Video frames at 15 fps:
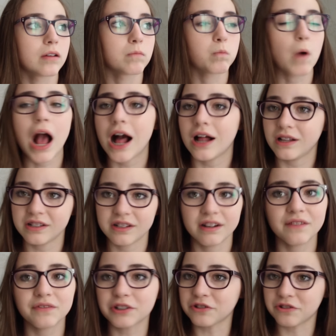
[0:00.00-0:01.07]
Well, I
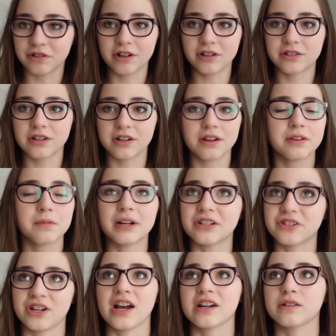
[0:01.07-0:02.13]
don't have a crush. I don't know any
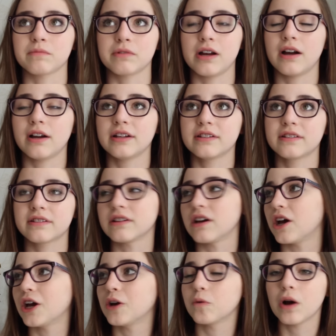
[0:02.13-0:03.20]
chat up lines,
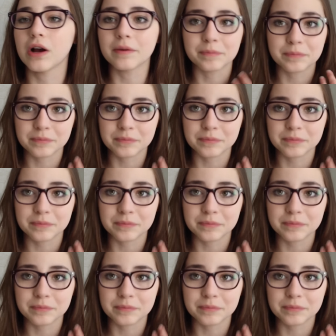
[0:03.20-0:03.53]
so